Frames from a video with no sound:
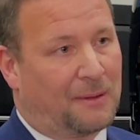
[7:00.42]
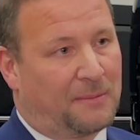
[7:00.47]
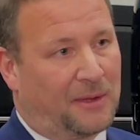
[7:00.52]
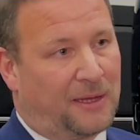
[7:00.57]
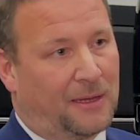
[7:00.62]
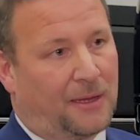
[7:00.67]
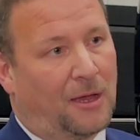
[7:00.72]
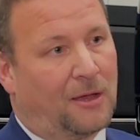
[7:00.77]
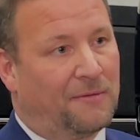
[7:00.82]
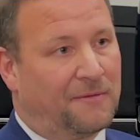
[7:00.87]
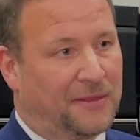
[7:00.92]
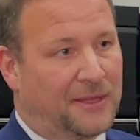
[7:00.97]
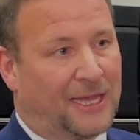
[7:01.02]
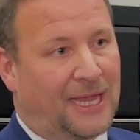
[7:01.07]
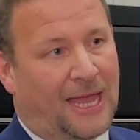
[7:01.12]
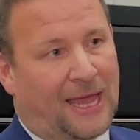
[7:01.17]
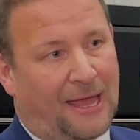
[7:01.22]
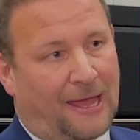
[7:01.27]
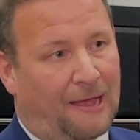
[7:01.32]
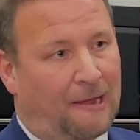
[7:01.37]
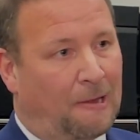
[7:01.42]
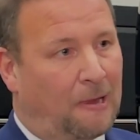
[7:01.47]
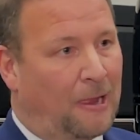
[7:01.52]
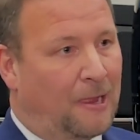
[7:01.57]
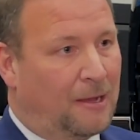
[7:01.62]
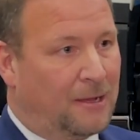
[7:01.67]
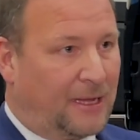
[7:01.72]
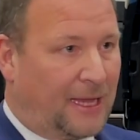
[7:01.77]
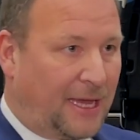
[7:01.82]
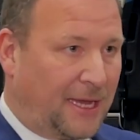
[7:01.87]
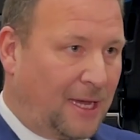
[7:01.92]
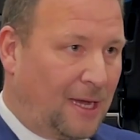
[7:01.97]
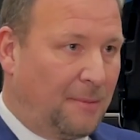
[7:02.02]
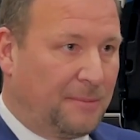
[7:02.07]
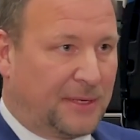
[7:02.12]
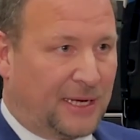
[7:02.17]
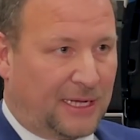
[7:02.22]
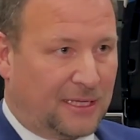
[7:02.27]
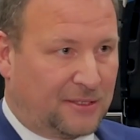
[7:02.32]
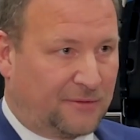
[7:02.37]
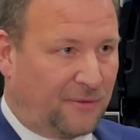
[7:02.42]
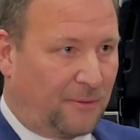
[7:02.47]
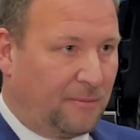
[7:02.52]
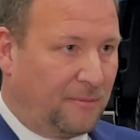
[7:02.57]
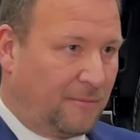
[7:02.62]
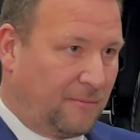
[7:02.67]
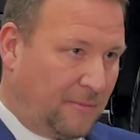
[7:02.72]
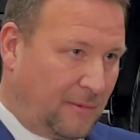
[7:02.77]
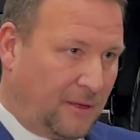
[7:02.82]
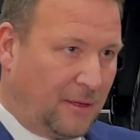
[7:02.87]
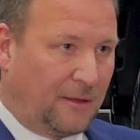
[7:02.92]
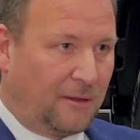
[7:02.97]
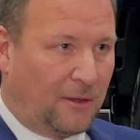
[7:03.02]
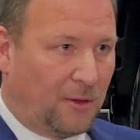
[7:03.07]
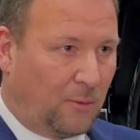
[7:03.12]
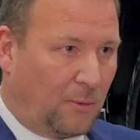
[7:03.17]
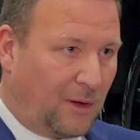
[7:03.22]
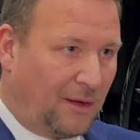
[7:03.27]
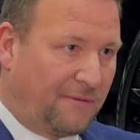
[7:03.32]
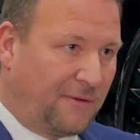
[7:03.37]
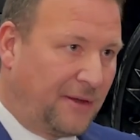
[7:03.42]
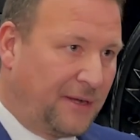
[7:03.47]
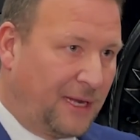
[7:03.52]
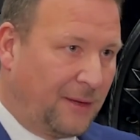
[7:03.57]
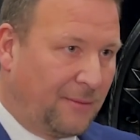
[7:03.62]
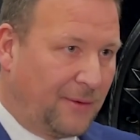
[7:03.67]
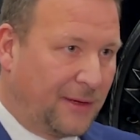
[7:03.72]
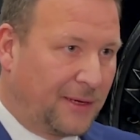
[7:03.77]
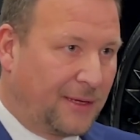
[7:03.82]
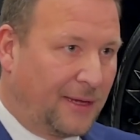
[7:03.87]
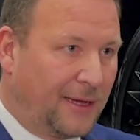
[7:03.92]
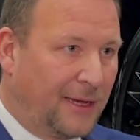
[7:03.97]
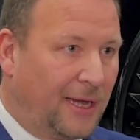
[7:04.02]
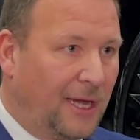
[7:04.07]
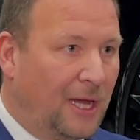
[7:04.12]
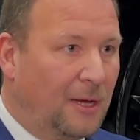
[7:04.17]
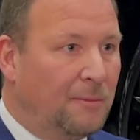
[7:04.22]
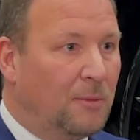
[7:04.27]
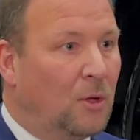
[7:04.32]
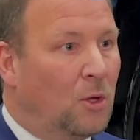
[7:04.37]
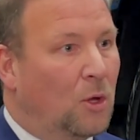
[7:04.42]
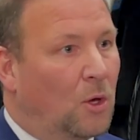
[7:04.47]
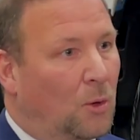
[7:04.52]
be over the air, getting updates from your Wi-Fi network at home,